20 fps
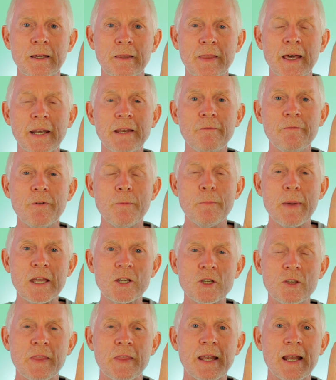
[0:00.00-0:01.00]
That
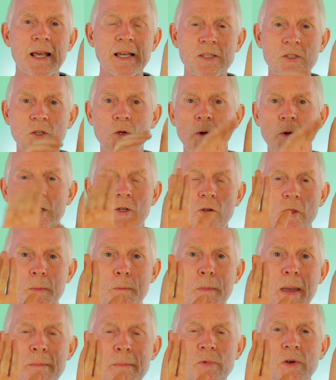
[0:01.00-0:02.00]
information then has to go into the
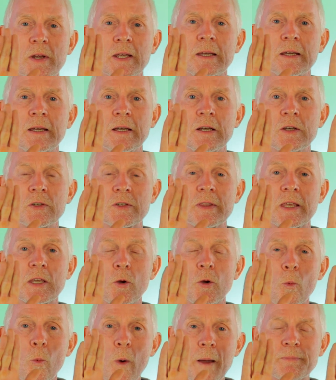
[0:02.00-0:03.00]
memory so that
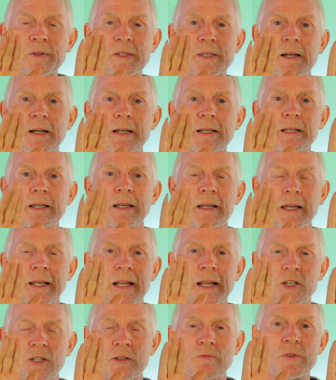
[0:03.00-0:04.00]
your website can
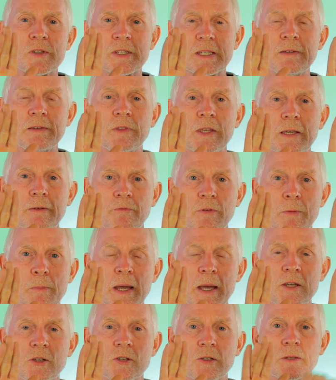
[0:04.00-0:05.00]
actually receive the
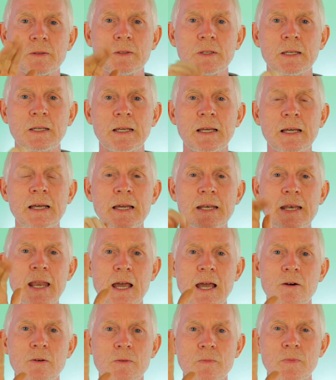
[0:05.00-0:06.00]
information.
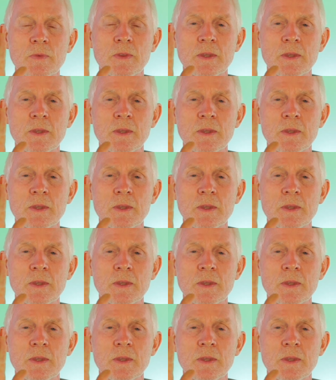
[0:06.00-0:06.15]
Now,